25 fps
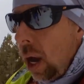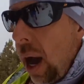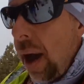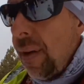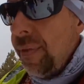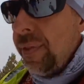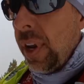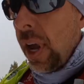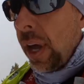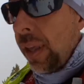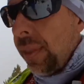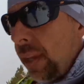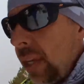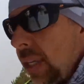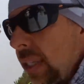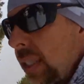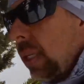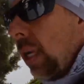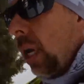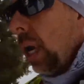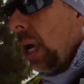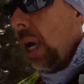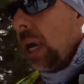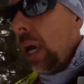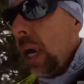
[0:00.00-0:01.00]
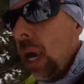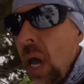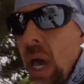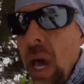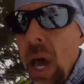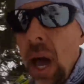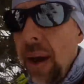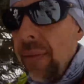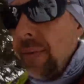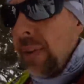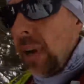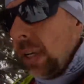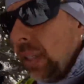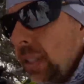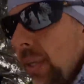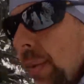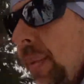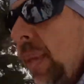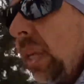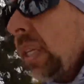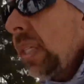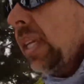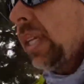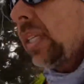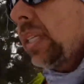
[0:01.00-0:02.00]
I've done
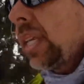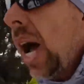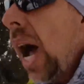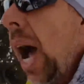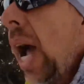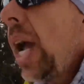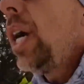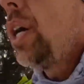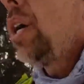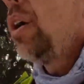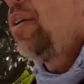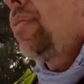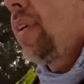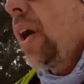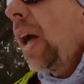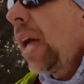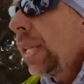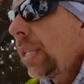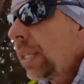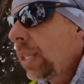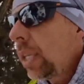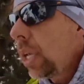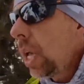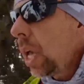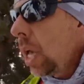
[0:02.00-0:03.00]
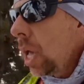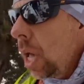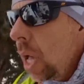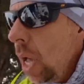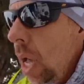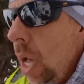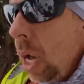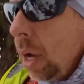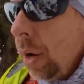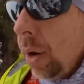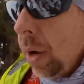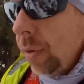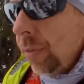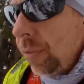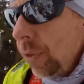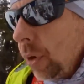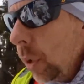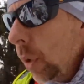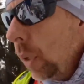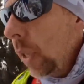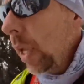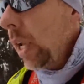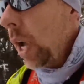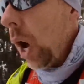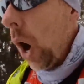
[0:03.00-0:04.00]
some of these entire events
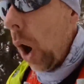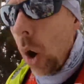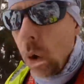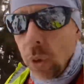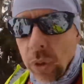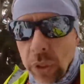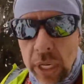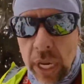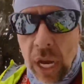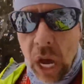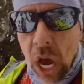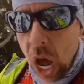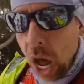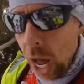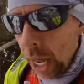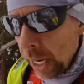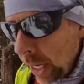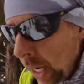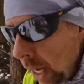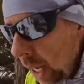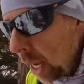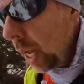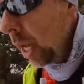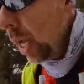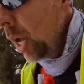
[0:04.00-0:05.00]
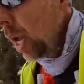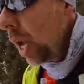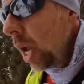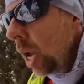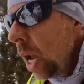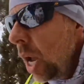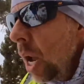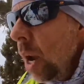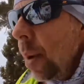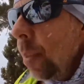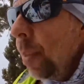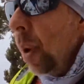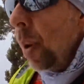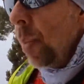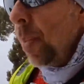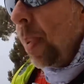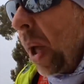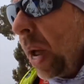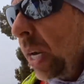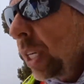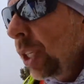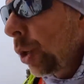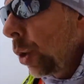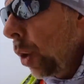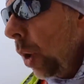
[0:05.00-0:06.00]
fueling only on
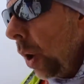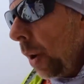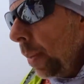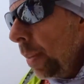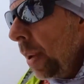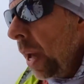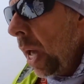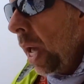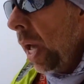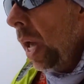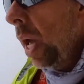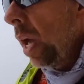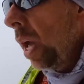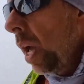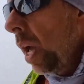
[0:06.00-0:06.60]
Perpetuum